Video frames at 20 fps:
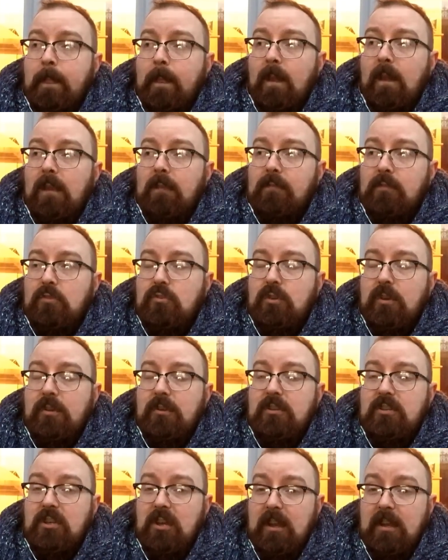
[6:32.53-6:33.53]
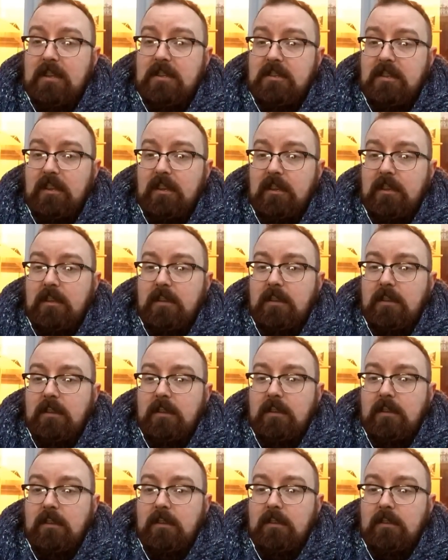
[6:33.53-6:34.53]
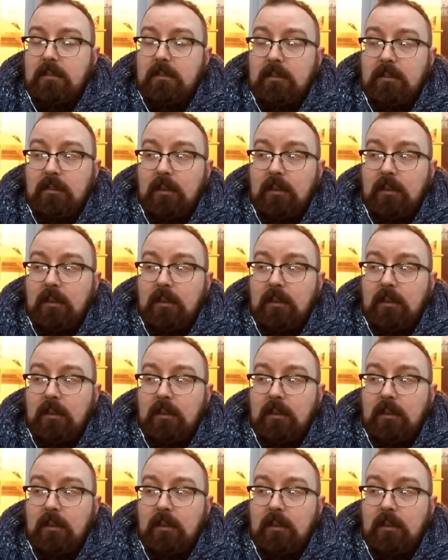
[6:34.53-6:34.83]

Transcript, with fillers: if you try and chase it, you're